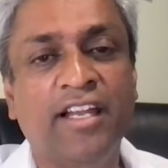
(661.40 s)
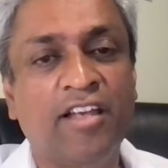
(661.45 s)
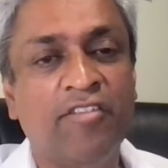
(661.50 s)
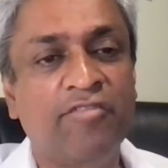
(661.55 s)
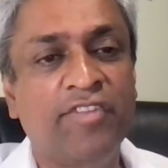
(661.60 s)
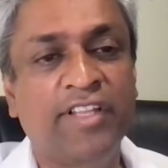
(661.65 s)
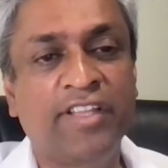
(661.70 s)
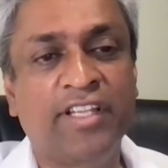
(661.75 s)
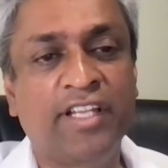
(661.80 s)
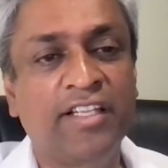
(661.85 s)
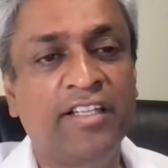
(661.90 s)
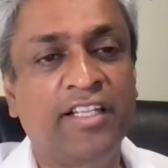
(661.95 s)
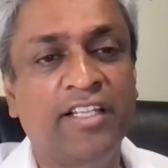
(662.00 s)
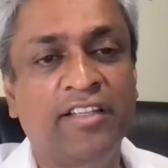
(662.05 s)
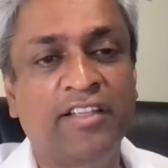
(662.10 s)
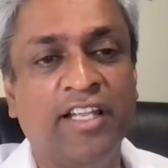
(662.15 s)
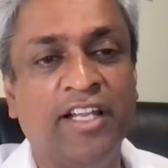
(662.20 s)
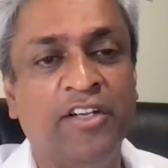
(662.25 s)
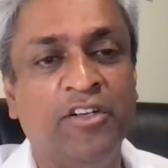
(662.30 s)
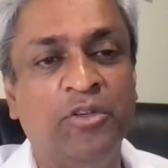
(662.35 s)
everything
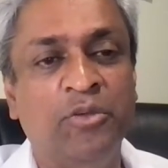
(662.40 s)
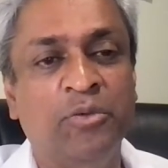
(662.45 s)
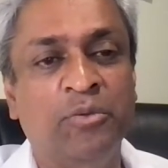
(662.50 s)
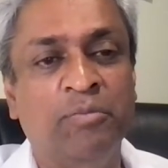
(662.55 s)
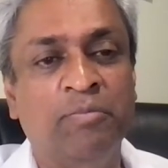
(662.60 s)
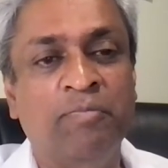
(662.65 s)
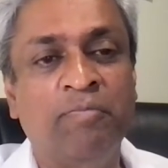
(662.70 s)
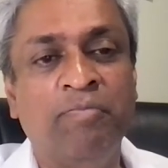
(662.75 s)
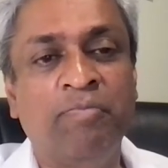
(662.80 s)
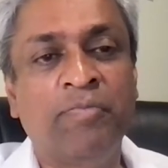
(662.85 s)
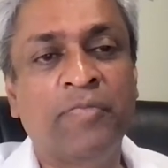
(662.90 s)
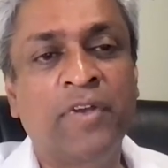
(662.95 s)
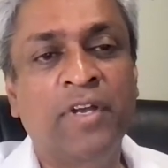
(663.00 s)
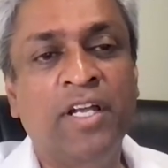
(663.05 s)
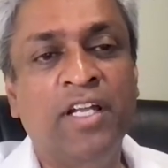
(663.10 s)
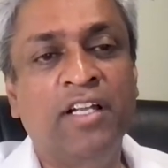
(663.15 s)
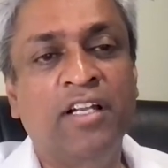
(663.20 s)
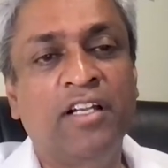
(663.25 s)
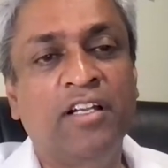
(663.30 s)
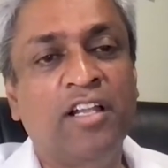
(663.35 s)
that they do.
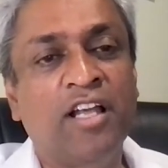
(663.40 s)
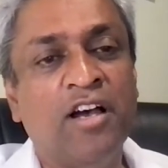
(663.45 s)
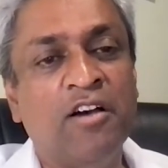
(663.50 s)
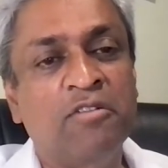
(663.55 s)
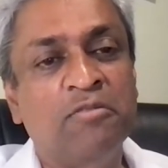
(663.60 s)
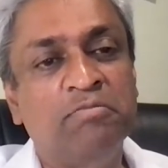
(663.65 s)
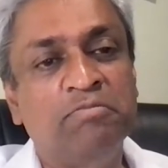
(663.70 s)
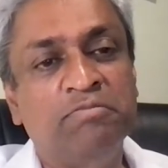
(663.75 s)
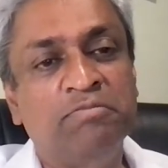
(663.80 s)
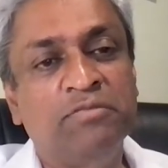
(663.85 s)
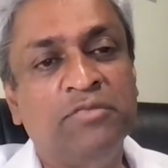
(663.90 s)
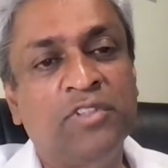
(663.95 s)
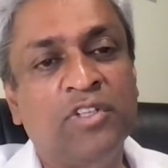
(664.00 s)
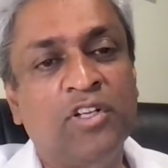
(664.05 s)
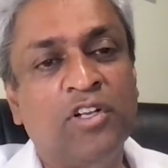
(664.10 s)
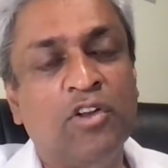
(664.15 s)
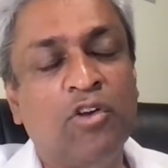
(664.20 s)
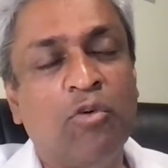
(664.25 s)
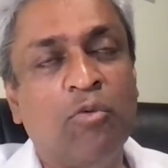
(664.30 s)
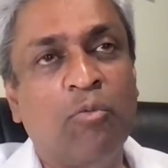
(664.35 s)
Now,
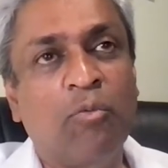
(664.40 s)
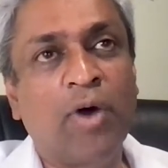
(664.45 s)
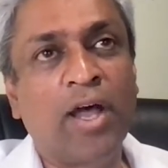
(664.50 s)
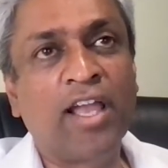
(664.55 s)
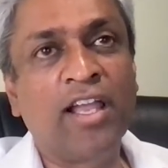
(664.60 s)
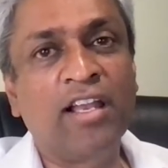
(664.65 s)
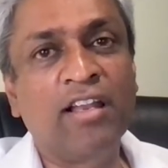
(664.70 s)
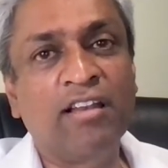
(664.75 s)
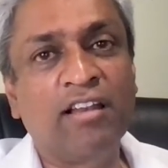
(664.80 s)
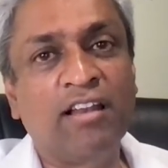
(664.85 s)
while